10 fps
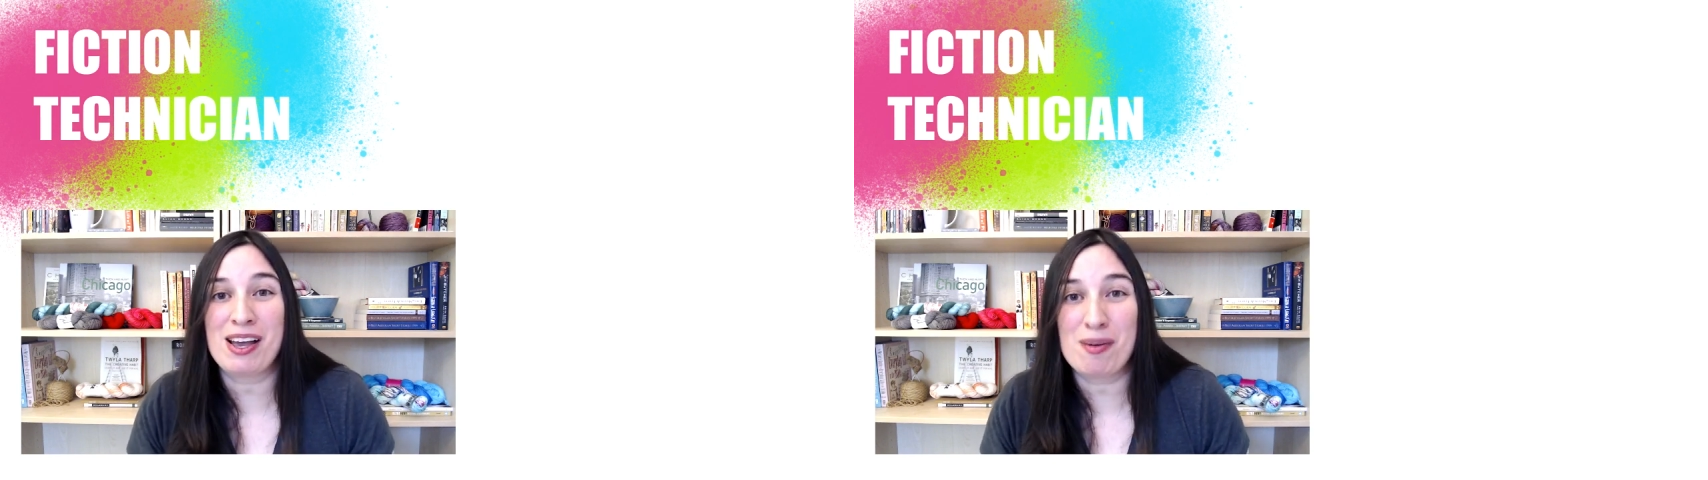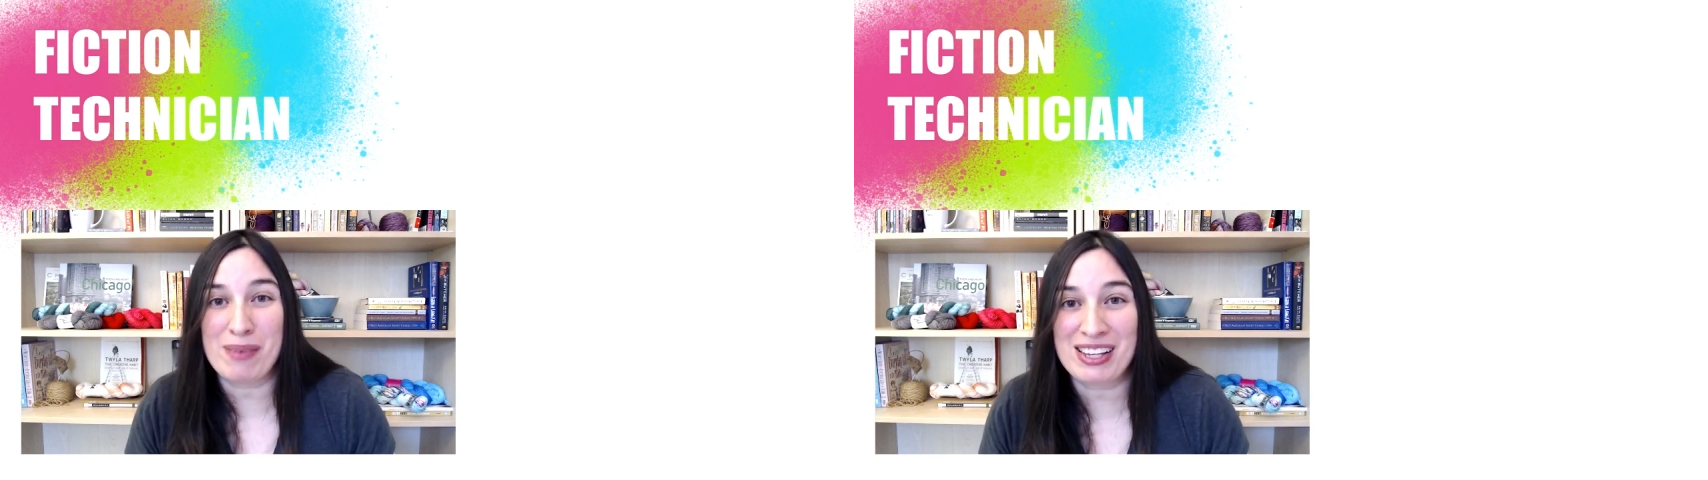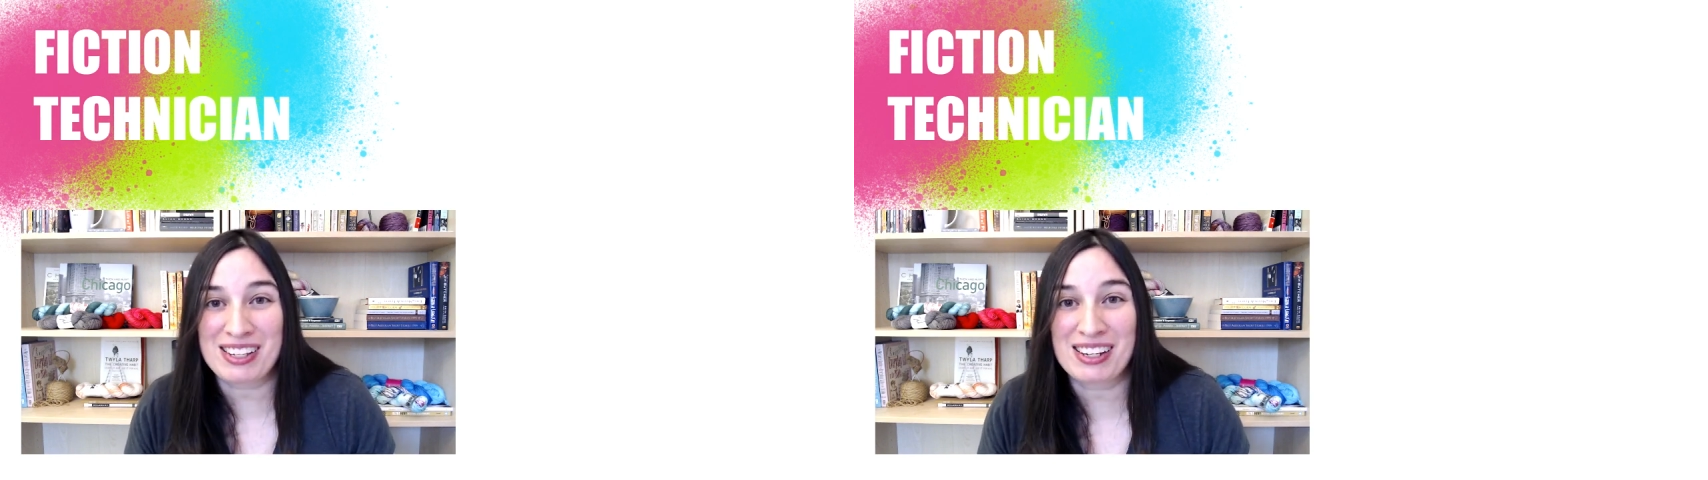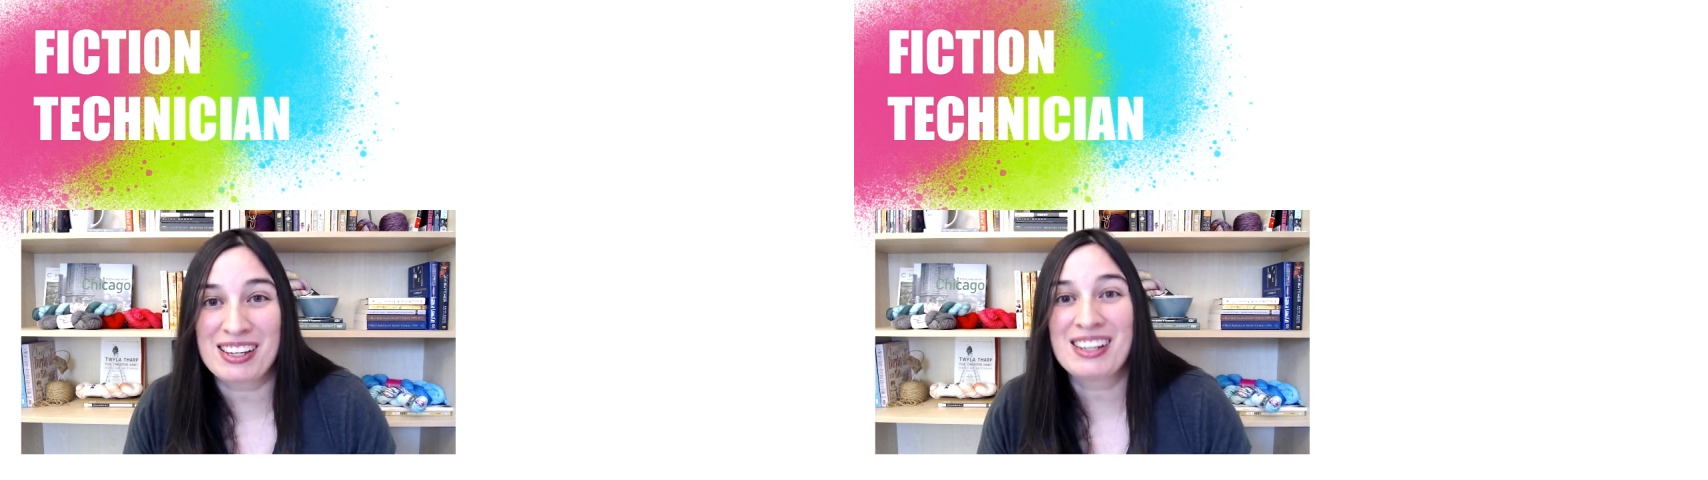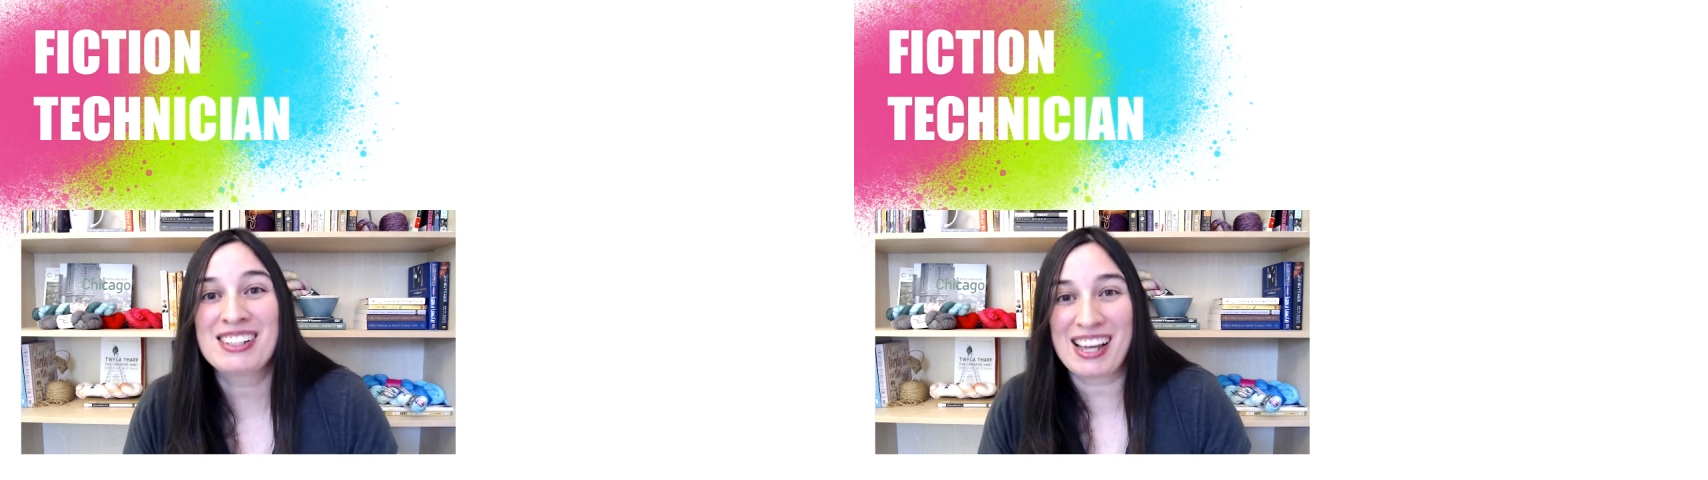amazing.
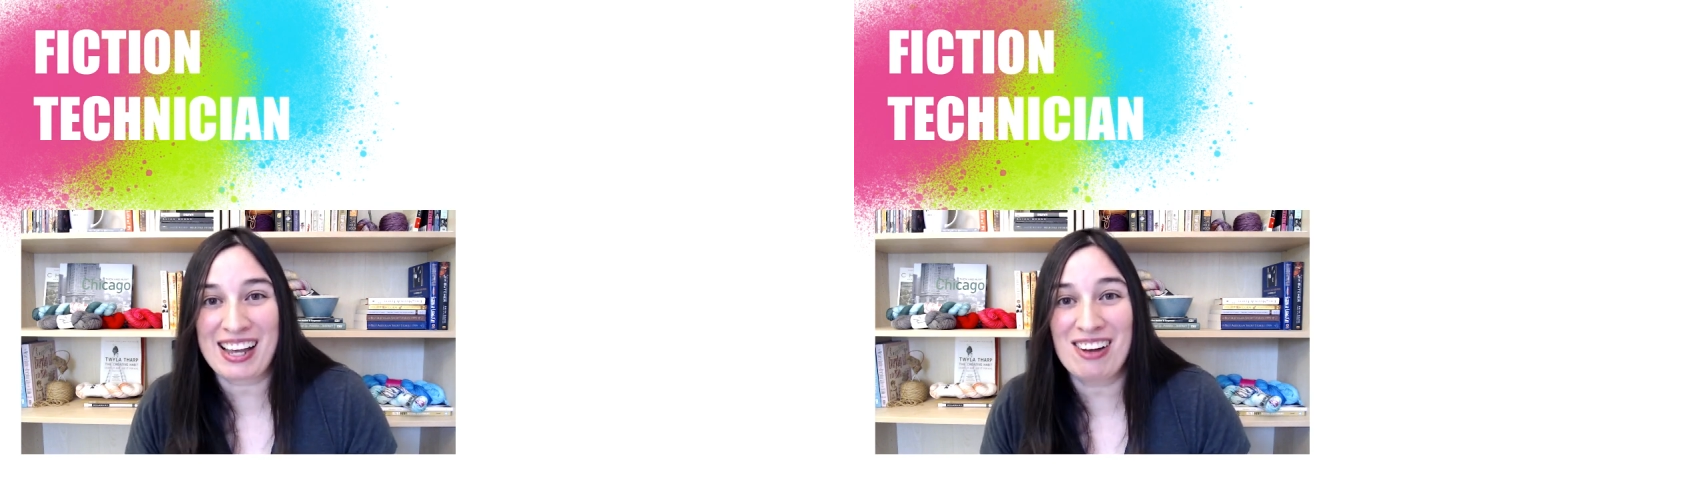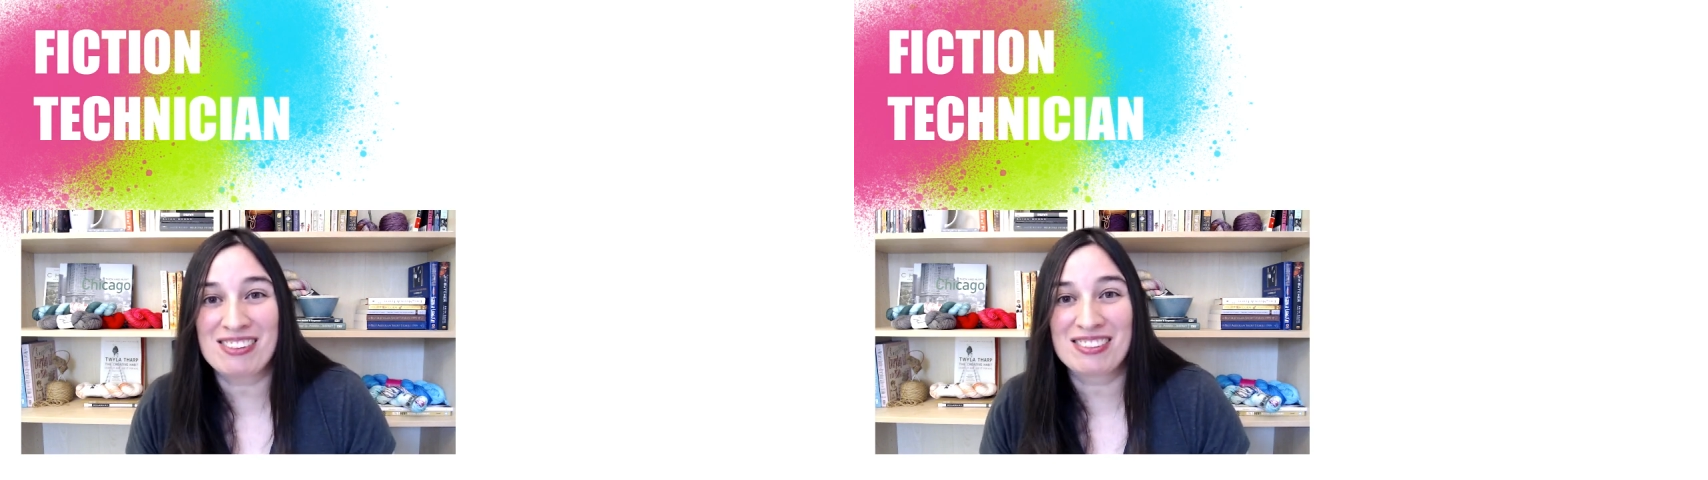Check out.